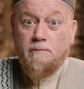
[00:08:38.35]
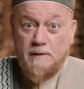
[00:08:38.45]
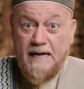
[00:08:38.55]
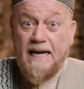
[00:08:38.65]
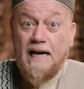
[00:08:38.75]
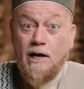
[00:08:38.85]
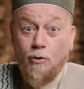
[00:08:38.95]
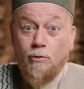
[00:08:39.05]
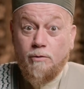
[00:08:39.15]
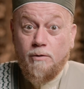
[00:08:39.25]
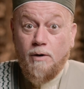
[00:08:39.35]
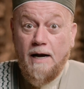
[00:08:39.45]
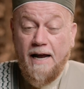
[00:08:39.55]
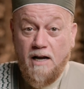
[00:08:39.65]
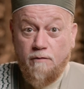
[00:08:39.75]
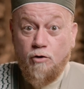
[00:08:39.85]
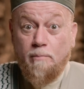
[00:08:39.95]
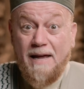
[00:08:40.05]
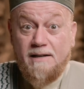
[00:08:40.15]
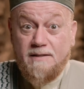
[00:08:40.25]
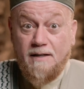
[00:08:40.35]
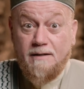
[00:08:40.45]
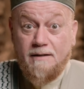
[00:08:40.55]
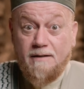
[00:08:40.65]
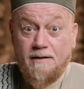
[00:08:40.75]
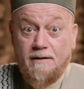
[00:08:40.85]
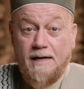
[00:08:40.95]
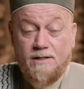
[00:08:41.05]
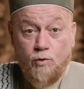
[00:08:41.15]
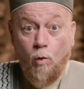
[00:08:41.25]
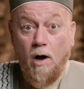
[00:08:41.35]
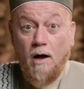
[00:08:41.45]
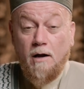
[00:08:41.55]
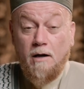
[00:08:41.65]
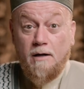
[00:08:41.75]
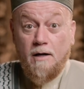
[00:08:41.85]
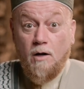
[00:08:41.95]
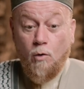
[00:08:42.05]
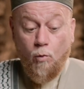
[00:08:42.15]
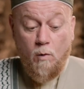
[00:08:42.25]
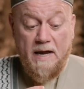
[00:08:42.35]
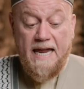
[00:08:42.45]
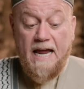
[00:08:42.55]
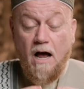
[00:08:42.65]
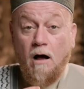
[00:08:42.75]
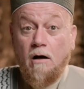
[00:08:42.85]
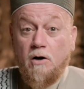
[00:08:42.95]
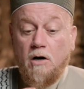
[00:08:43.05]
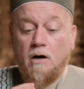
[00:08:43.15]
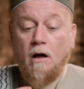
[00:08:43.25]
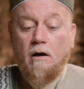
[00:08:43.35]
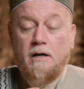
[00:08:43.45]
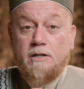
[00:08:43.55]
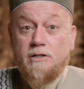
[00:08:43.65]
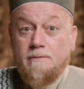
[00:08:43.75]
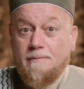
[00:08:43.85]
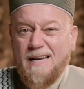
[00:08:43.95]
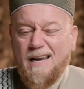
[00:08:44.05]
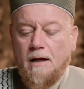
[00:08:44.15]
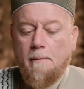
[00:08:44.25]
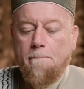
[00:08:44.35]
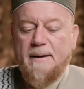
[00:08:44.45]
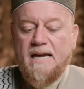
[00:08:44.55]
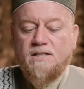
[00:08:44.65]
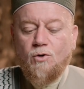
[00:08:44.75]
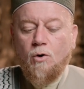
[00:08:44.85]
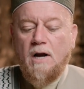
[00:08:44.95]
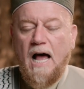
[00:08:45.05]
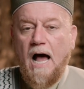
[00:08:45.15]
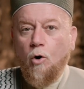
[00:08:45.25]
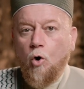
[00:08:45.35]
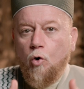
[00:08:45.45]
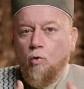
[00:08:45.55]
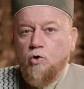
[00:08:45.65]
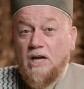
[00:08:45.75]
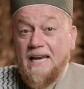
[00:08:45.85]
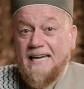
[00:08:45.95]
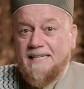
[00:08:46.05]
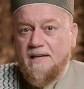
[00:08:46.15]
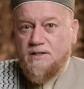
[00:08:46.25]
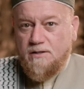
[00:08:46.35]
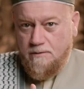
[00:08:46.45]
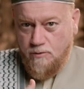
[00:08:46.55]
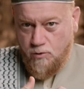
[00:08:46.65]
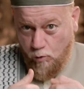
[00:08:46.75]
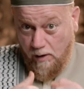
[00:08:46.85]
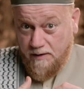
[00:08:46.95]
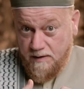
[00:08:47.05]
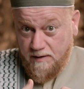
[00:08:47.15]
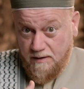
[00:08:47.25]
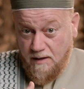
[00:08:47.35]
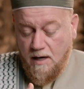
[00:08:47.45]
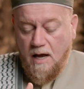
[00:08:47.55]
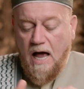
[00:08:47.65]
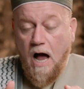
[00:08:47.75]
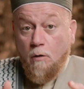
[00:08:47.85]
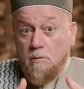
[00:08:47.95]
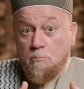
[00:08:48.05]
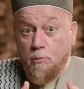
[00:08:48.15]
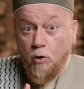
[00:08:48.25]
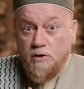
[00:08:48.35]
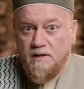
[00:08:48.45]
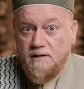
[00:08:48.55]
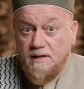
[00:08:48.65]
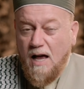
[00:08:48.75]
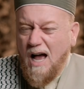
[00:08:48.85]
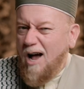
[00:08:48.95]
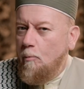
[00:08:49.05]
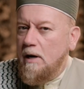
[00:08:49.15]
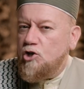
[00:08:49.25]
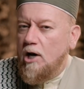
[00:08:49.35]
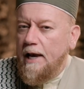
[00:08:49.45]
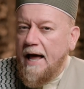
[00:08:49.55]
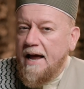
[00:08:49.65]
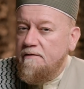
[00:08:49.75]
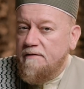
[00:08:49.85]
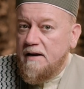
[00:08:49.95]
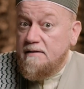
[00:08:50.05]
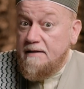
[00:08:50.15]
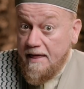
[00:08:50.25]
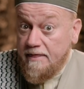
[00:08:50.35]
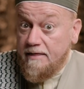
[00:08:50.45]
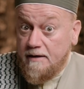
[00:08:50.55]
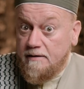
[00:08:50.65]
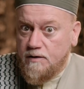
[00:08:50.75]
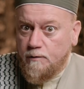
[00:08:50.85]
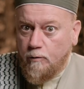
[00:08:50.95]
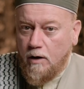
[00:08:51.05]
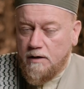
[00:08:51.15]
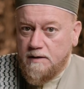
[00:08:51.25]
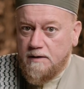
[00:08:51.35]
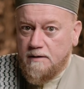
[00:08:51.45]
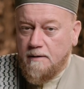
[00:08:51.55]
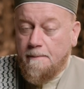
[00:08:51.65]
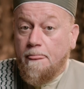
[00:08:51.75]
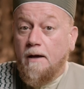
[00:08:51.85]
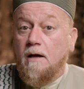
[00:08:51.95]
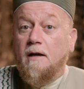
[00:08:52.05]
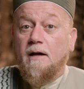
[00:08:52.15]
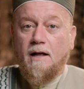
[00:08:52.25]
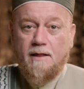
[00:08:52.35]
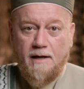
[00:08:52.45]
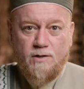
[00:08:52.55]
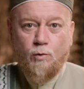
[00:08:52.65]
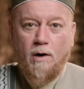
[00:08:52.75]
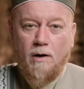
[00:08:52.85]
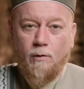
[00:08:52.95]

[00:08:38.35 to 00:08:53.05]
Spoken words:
heal you and give you medicine? That's why we honor knowledge based on how crucial it is to us, how important, how much life and death it is for us. And that's why